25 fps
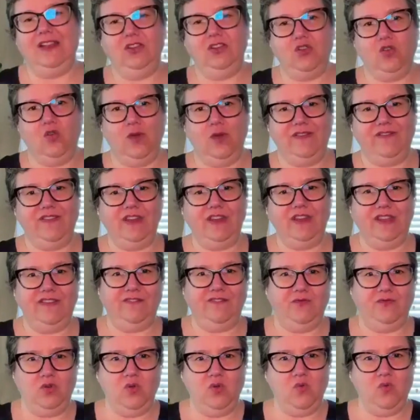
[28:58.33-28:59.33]
to let go,
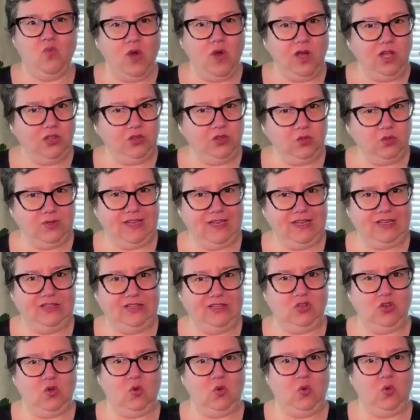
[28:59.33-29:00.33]
even if we want to
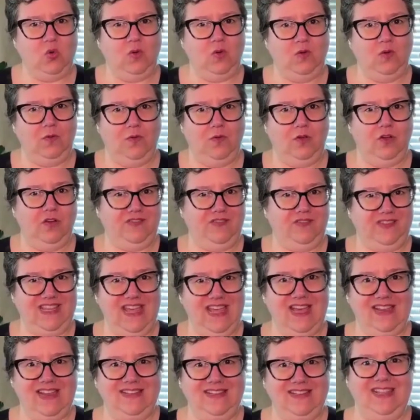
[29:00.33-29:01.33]
let go
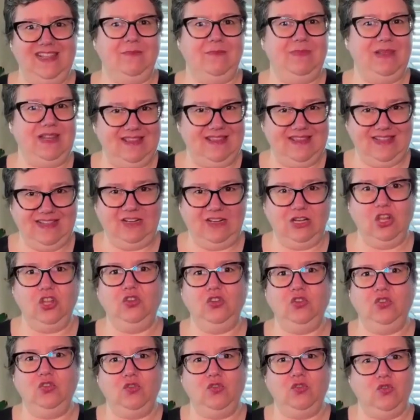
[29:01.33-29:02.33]
of the item and
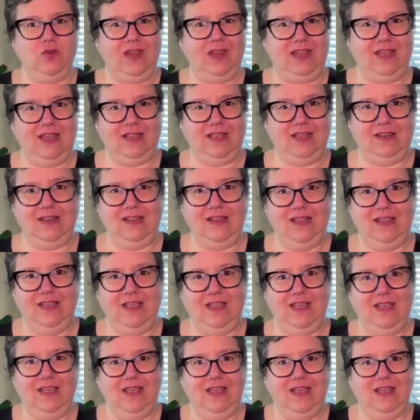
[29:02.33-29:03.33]
declutter,
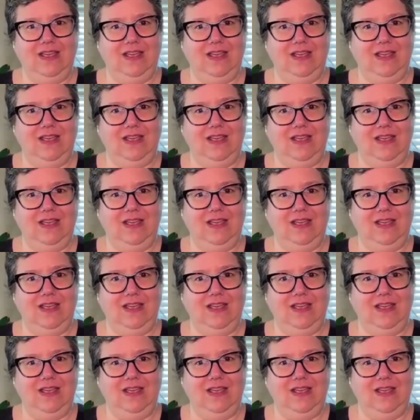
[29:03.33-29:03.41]
and